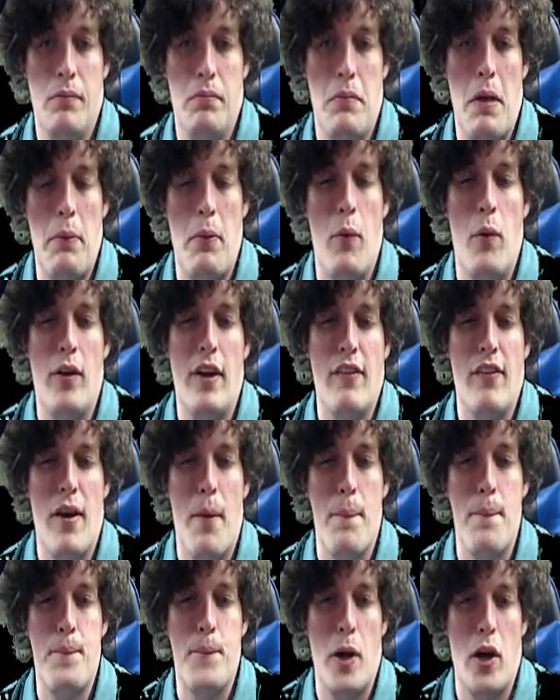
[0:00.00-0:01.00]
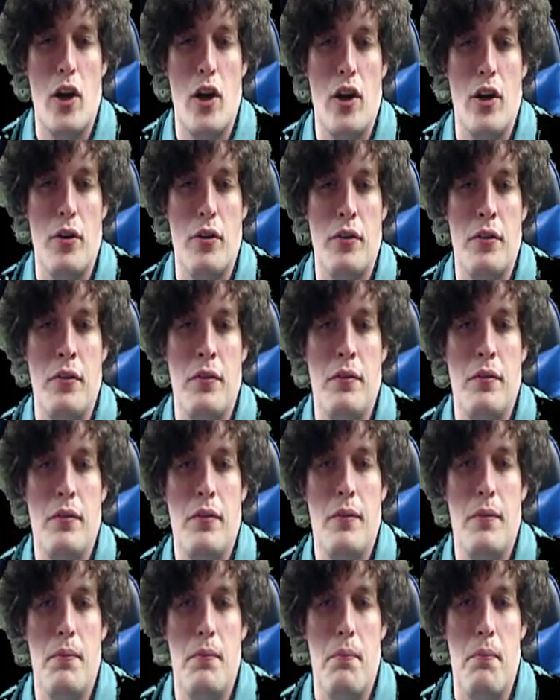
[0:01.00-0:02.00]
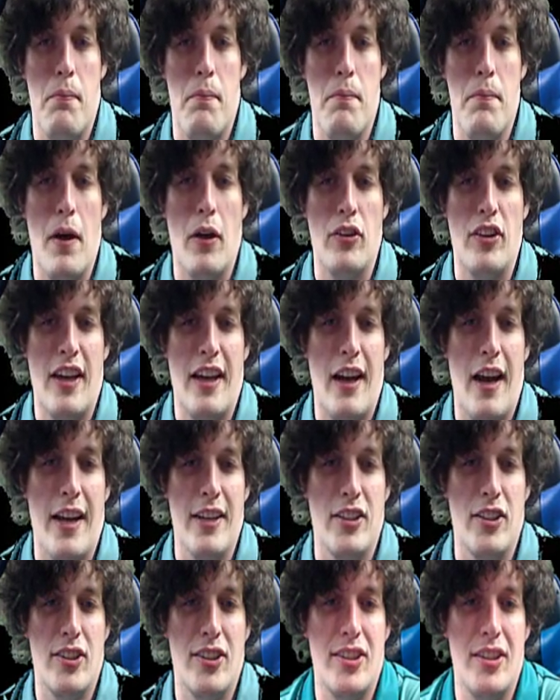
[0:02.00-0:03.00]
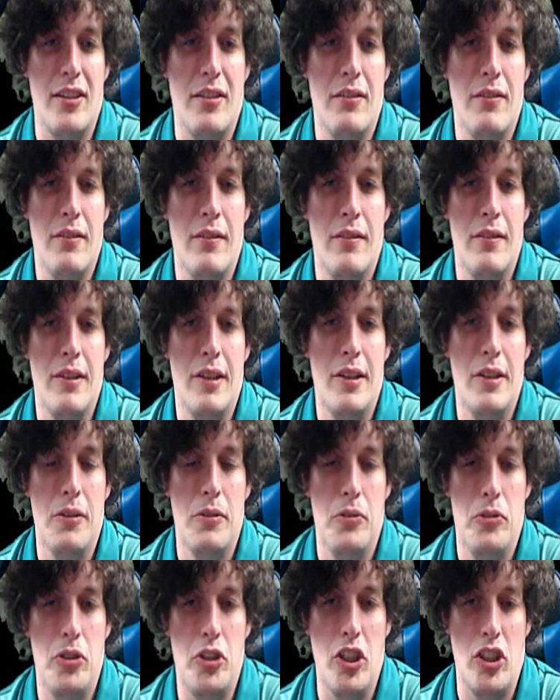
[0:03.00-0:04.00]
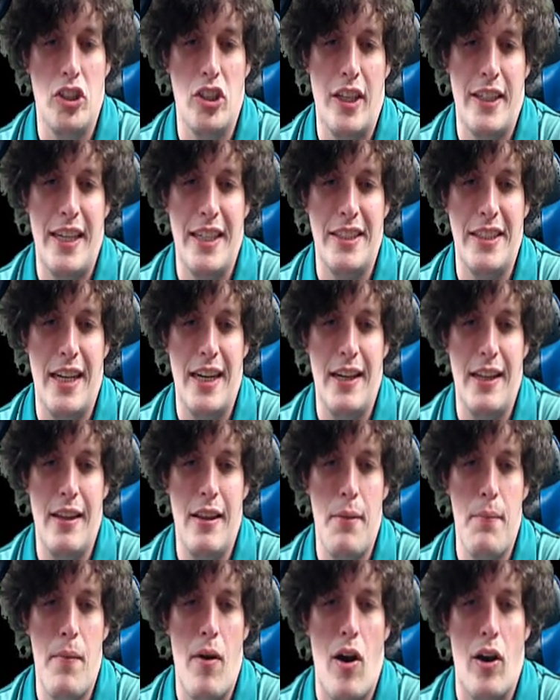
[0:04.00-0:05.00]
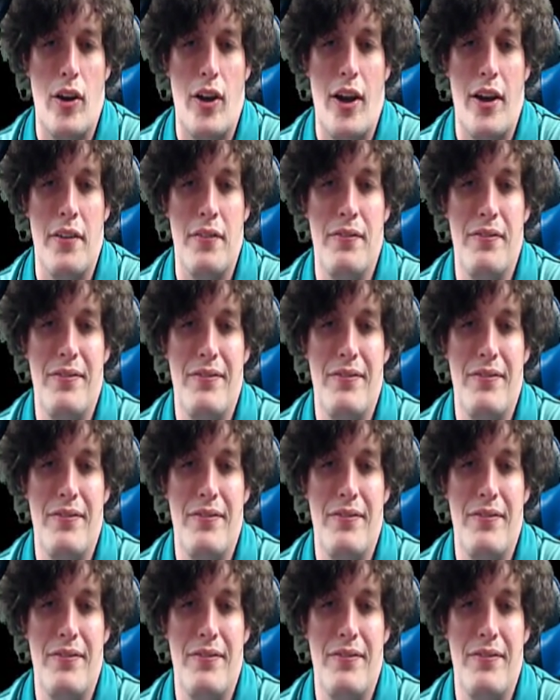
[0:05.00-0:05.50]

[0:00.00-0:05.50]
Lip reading: Maybe we'll give it a burn. Melt that ice. Just like it did in the manga.